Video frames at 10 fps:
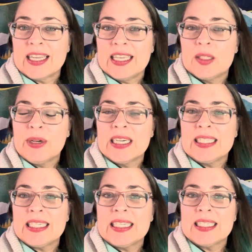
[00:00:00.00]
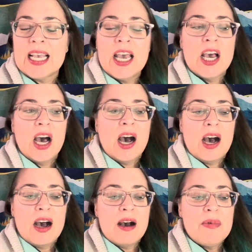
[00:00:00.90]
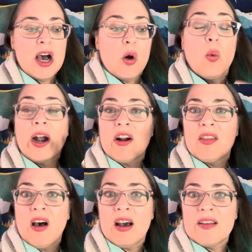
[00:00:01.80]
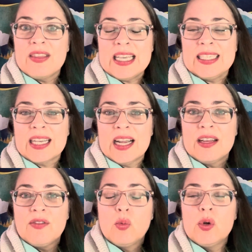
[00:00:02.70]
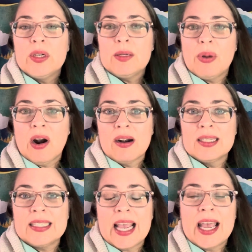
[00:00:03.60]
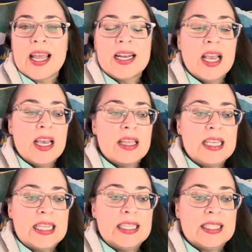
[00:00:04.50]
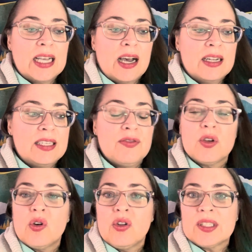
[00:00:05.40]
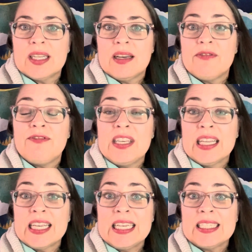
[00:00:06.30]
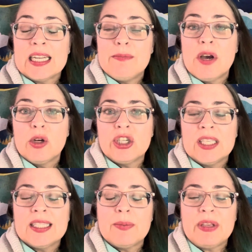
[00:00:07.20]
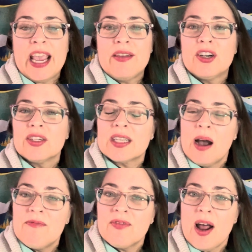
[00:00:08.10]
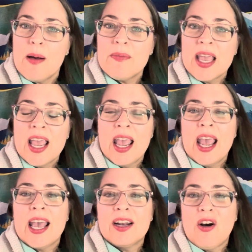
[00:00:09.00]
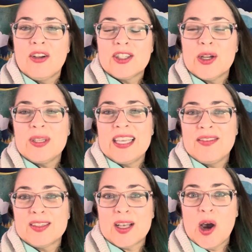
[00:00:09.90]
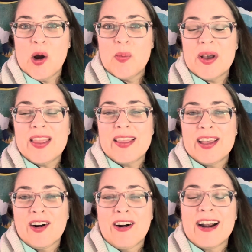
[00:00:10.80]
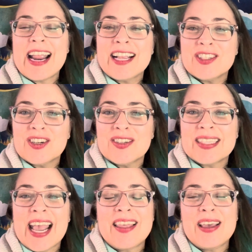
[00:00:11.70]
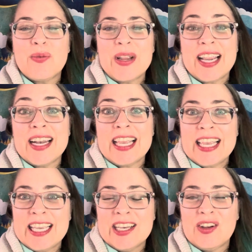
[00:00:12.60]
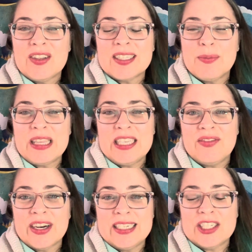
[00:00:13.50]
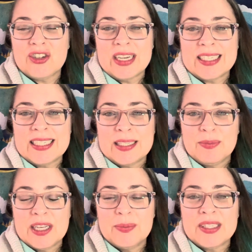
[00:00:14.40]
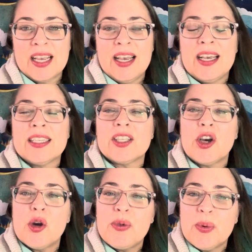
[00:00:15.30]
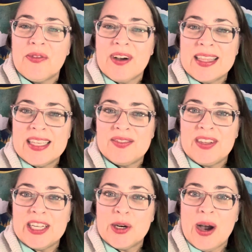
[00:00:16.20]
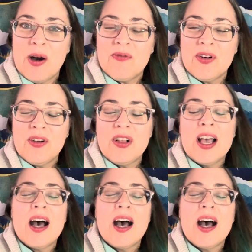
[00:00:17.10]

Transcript: experiences, where a lot of these kind of wounded parts and these difficult feelings and emotions and behaviors come from, and also to give us hope that there are answers and that we can heal some of these very distressing symptoms. So I hope you will find this video helpful.